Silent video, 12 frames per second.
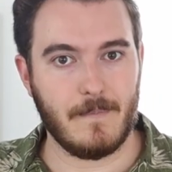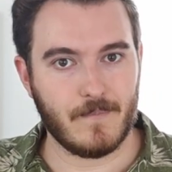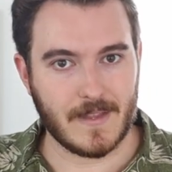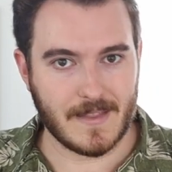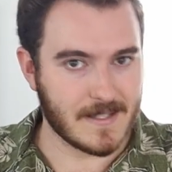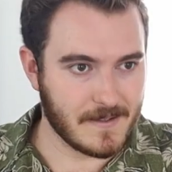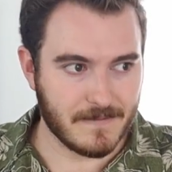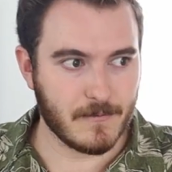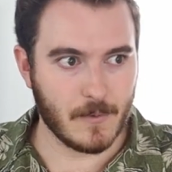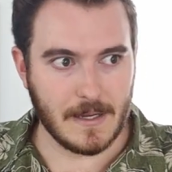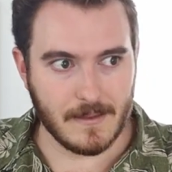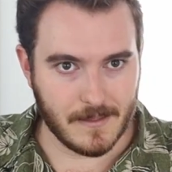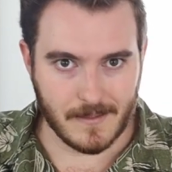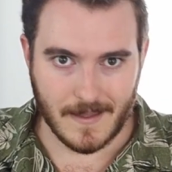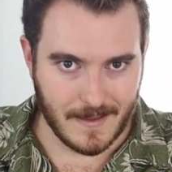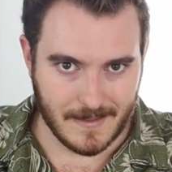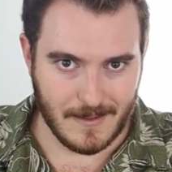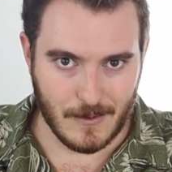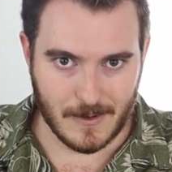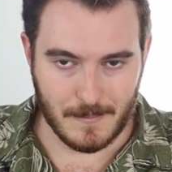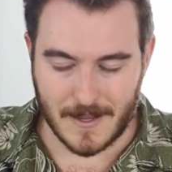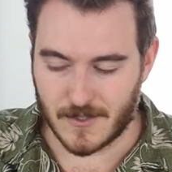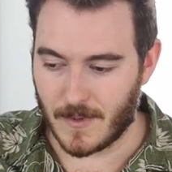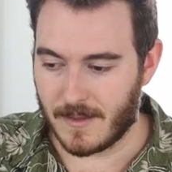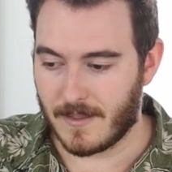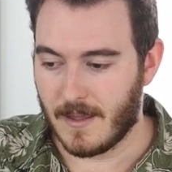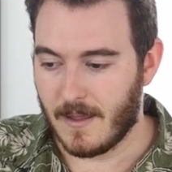Like that's a free thing that you can mess with.